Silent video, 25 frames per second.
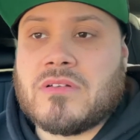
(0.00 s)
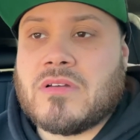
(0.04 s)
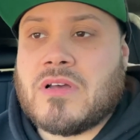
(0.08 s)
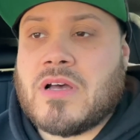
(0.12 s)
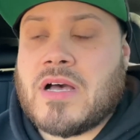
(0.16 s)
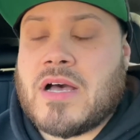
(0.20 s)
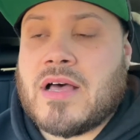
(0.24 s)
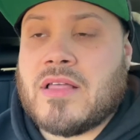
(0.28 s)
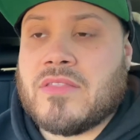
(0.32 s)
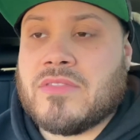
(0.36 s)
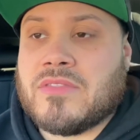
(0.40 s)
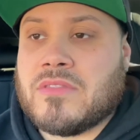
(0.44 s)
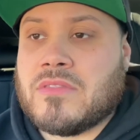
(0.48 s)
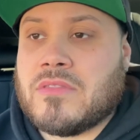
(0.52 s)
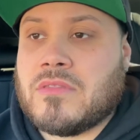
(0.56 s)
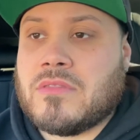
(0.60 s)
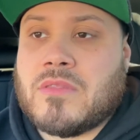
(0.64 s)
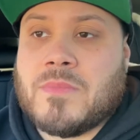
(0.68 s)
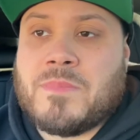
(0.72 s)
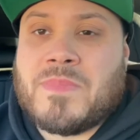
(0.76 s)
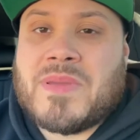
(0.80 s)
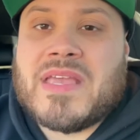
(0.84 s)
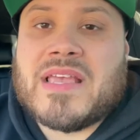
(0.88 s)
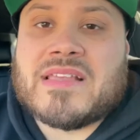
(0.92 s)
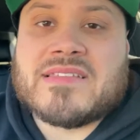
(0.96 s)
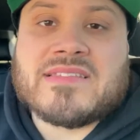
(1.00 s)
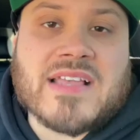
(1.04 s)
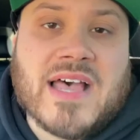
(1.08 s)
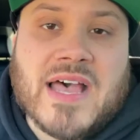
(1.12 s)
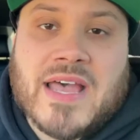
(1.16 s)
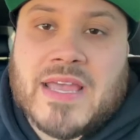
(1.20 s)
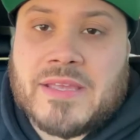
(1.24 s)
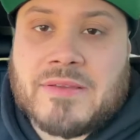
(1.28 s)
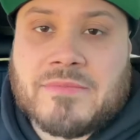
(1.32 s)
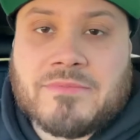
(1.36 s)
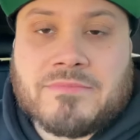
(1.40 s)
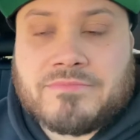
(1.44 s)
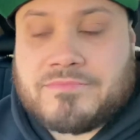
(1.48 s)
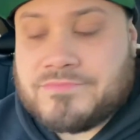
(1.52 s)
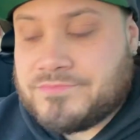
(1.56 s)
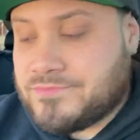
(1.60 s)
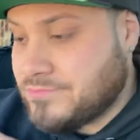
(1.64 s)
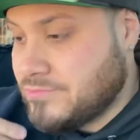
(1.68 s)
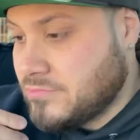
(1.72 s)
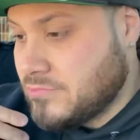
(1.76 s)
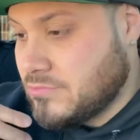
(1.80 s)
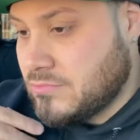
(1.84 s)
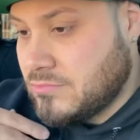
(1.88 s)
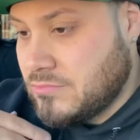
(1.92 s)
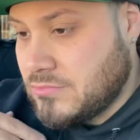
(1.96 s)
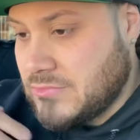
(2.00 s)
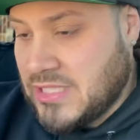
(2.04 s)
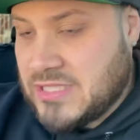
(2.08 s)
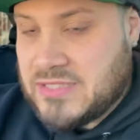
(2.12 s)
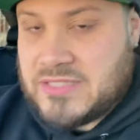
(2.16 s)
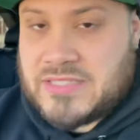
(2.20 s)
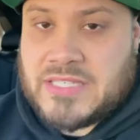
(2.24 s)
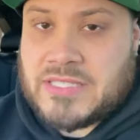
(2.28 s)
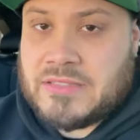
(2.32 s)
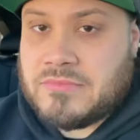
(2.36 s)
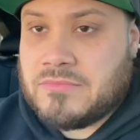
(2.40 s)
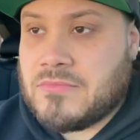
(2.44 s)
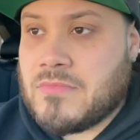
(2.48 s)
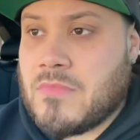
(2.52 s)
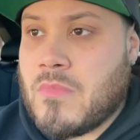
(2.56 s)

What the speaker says: the PSI. That's it.